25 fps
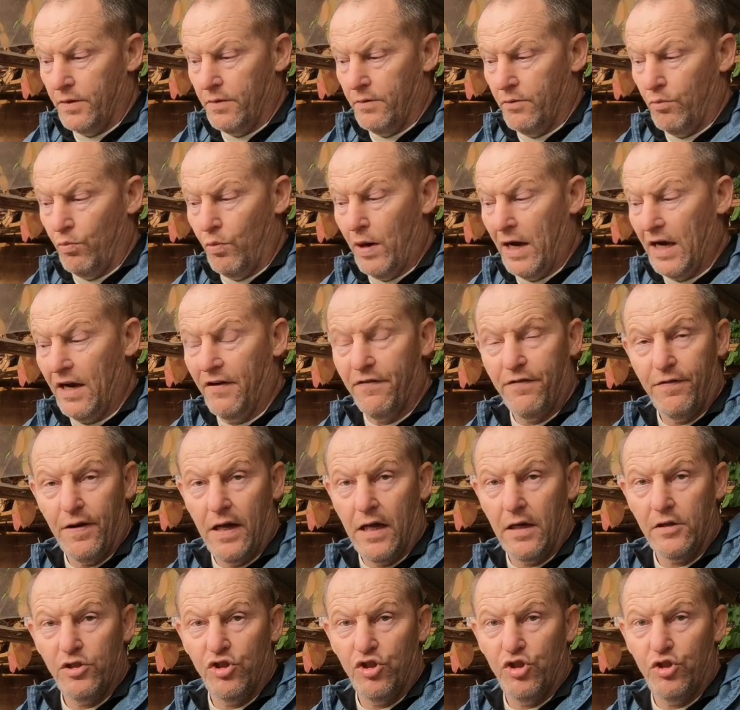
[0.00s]

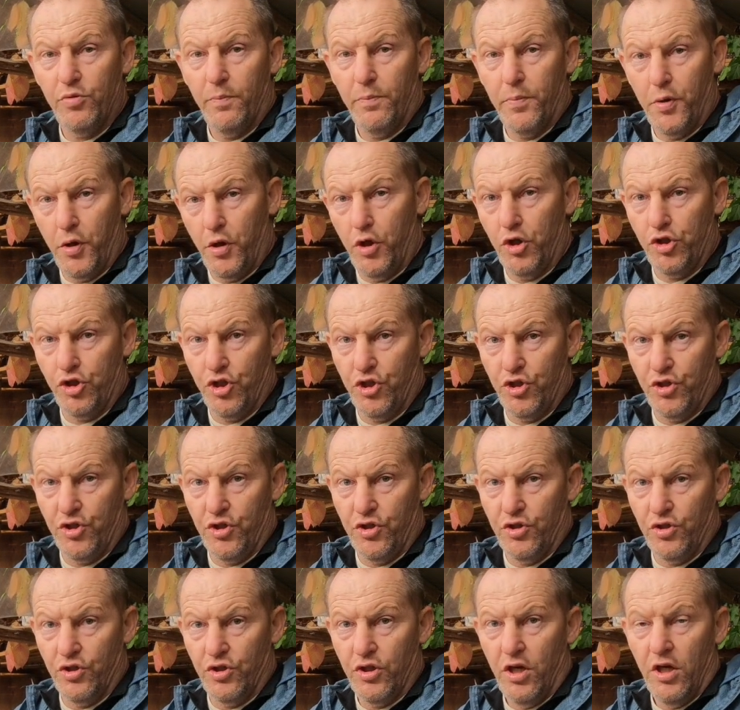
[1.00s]
WangerFlange
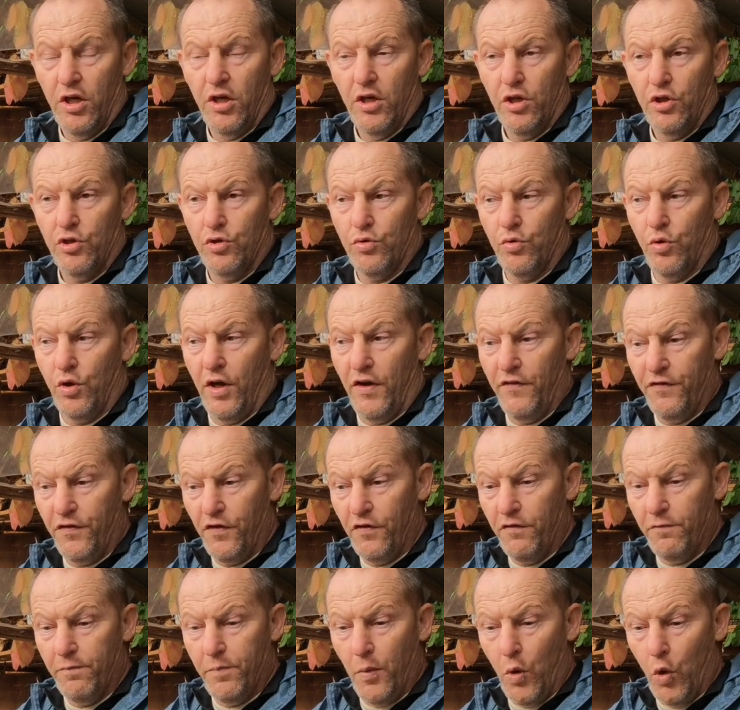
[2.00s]
purchases. So if
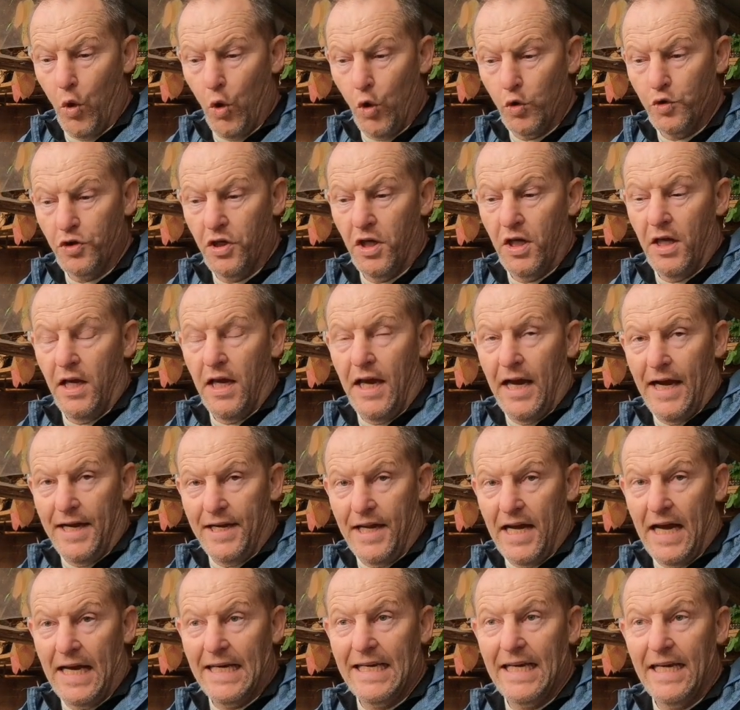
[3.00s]
you've bought and
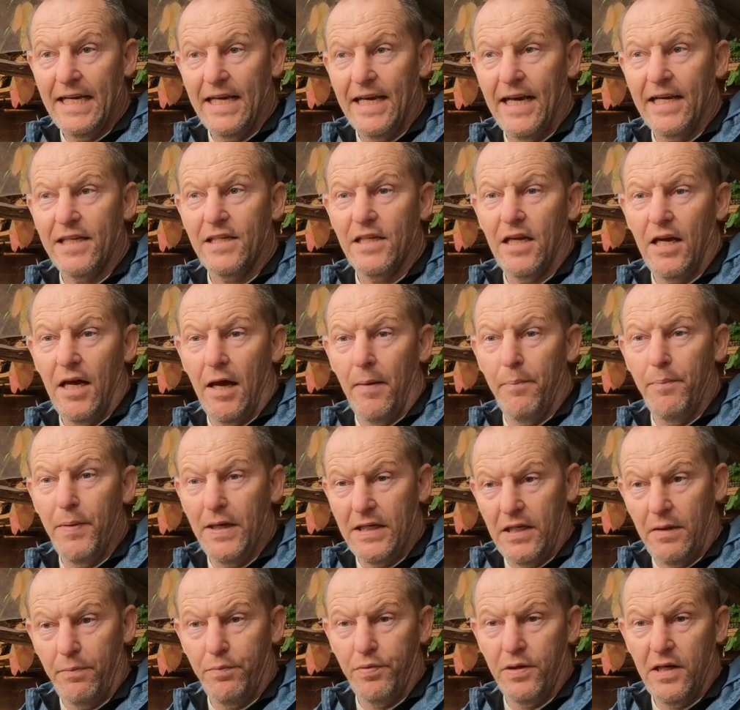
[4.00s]
I can get a
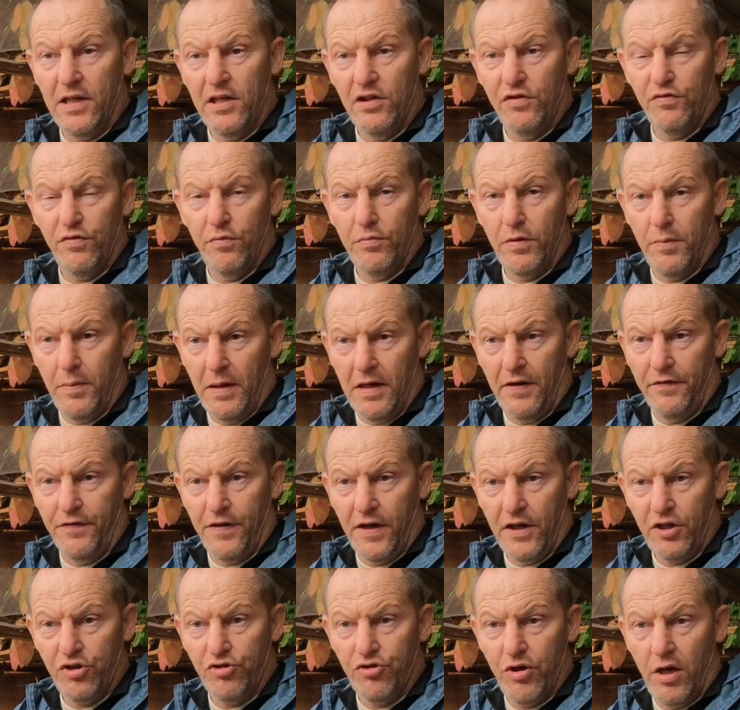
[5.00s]
better price from the
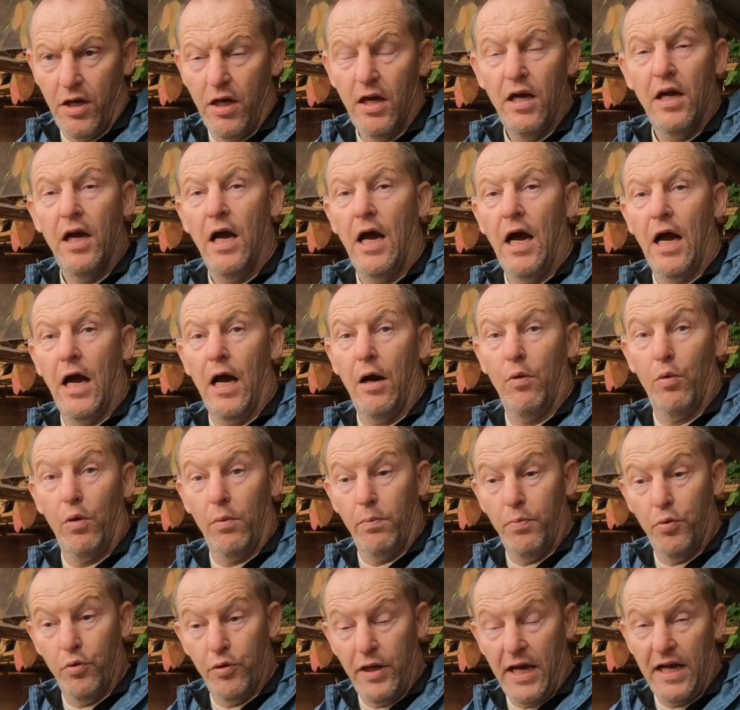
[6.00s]
manufacturer, I will
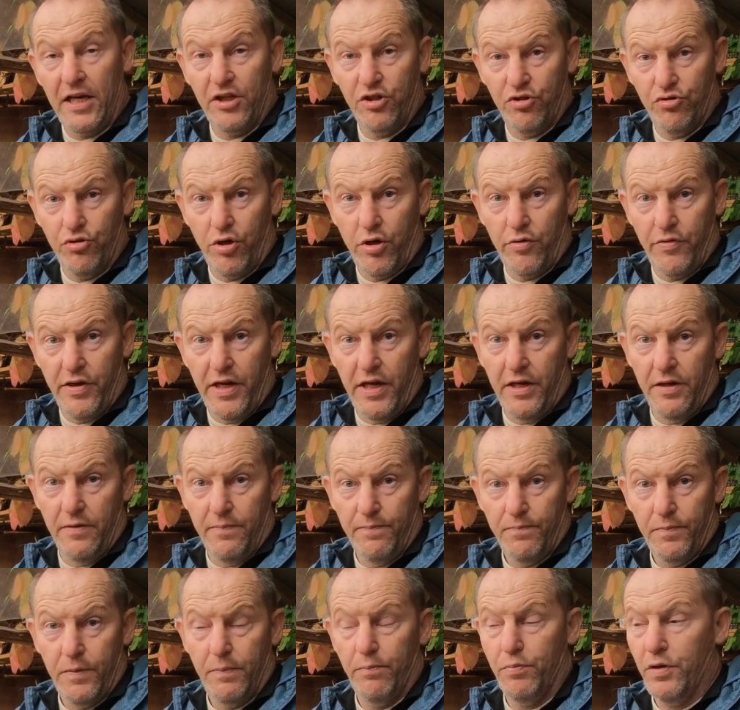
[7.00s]
put extra in.
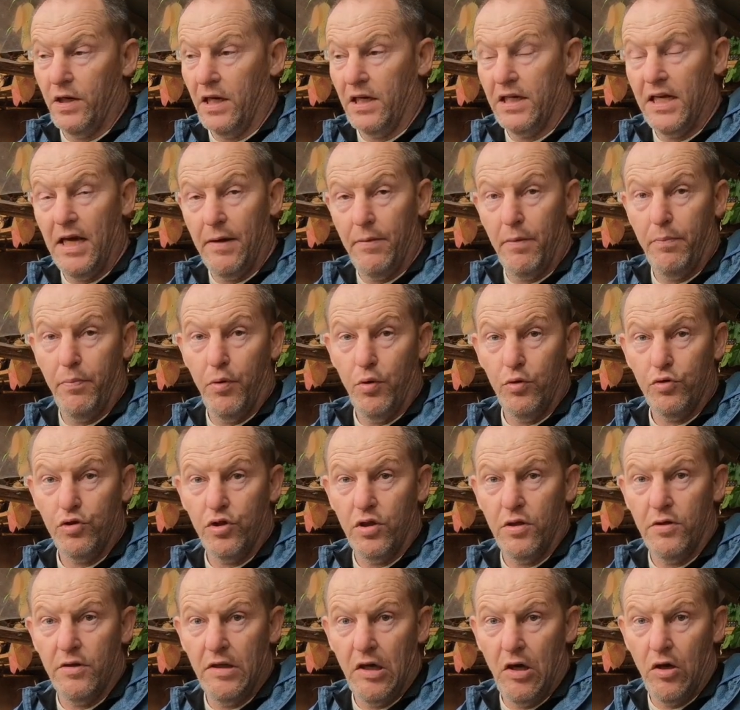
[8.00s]
But I'll keep you
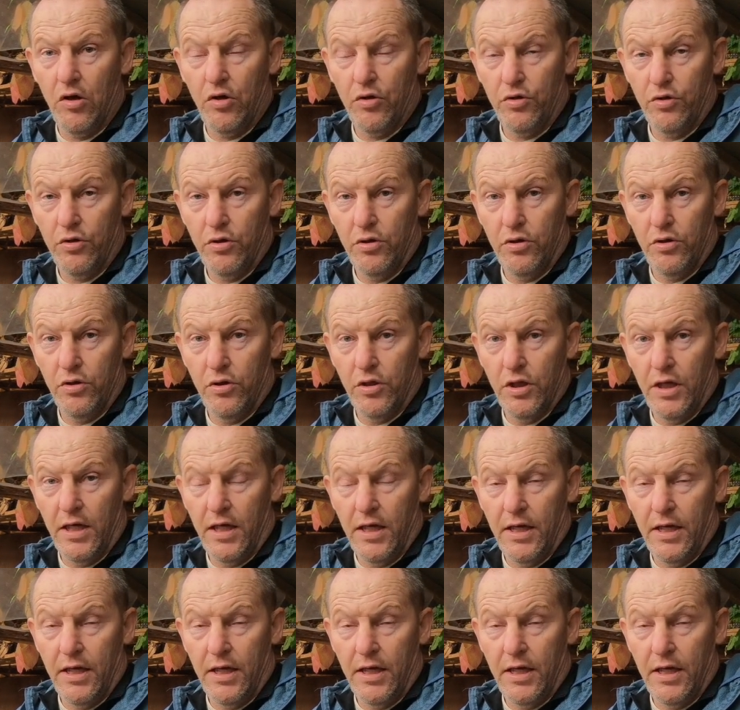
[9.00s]
posted on